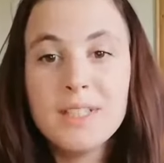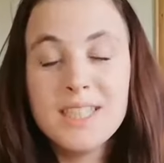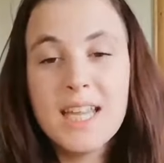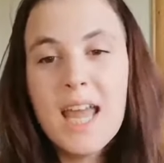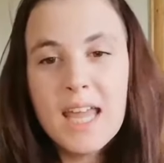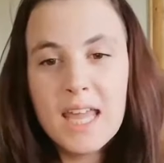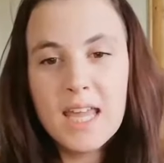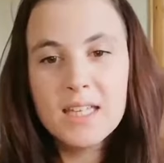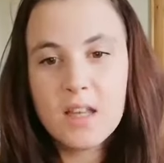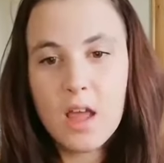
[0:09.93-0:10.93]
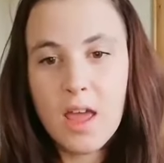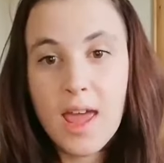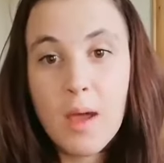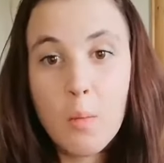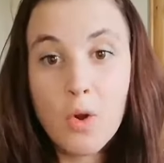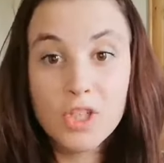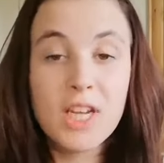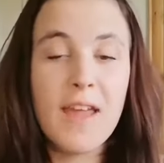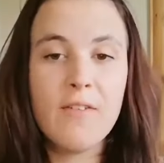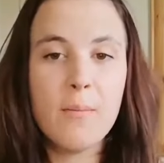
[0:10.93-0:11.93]
Today is a hair wash
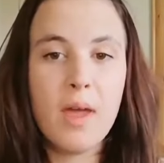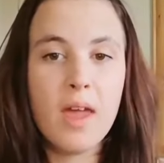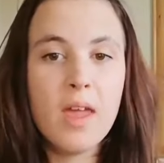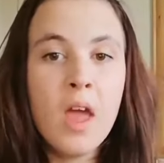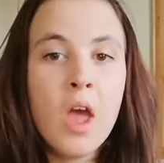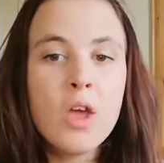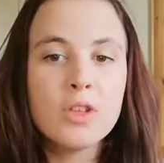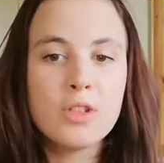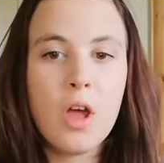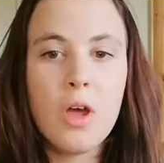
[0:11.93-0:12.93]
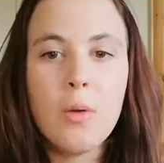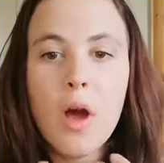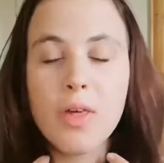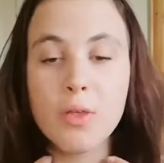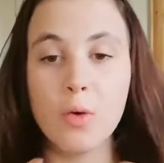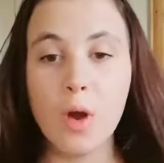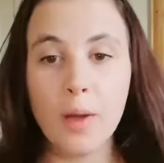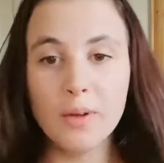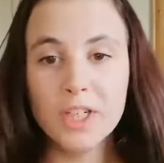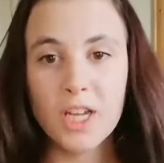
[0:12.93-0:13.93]
day for me, so I thought
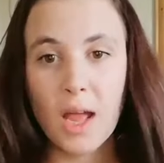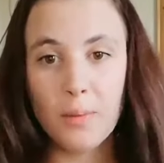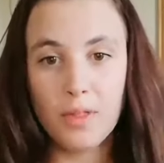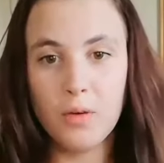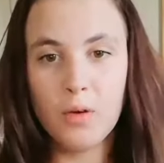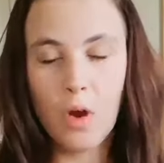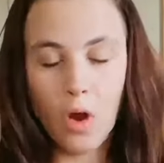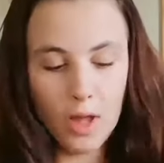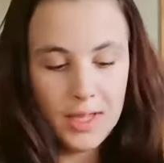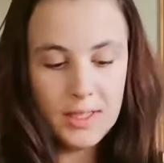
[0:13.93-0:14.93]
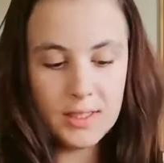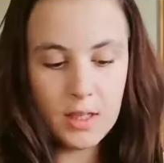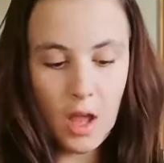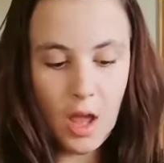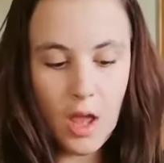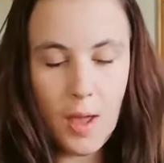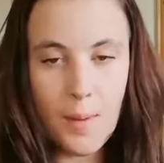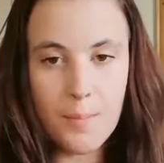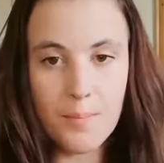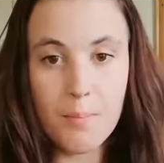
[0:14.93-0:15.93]
I would share with you guys
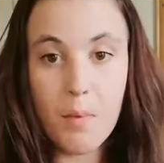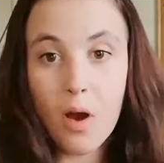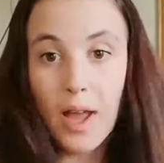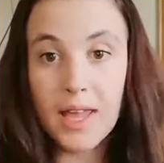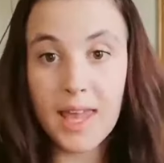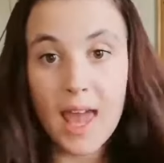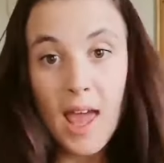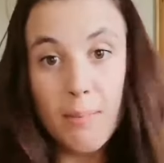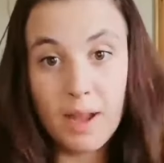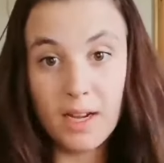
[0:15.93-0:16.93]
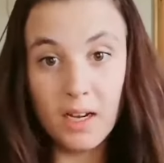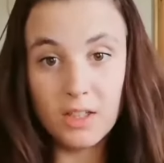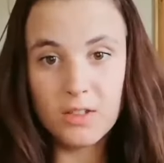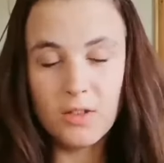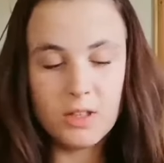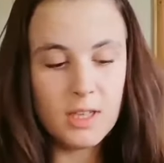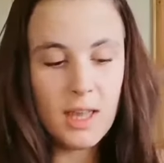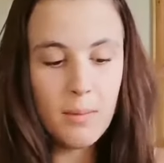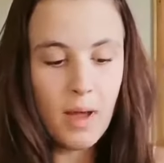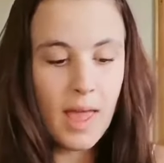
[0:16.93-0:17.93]
my care maintenance to
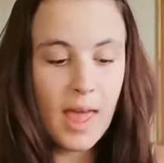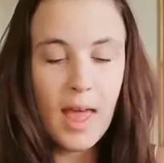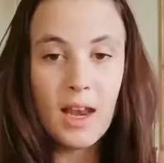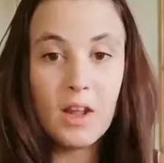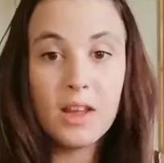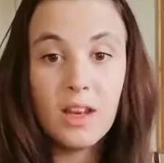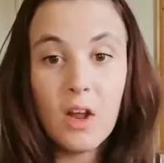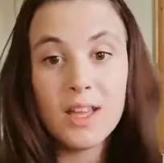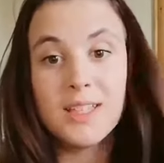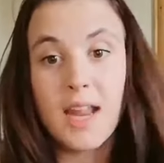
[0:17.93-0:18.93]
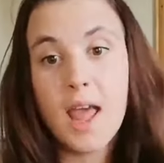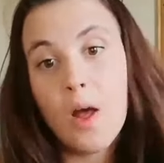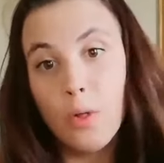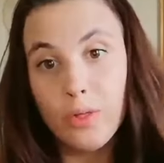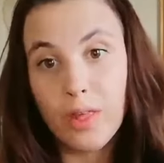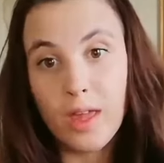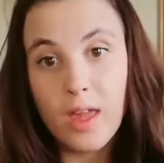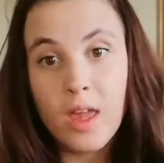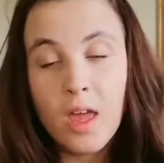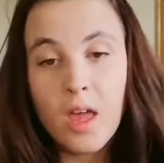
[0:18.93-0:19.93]
keep my hair looking nice and
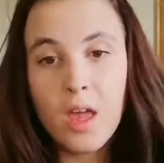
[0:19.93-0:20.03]
healthy,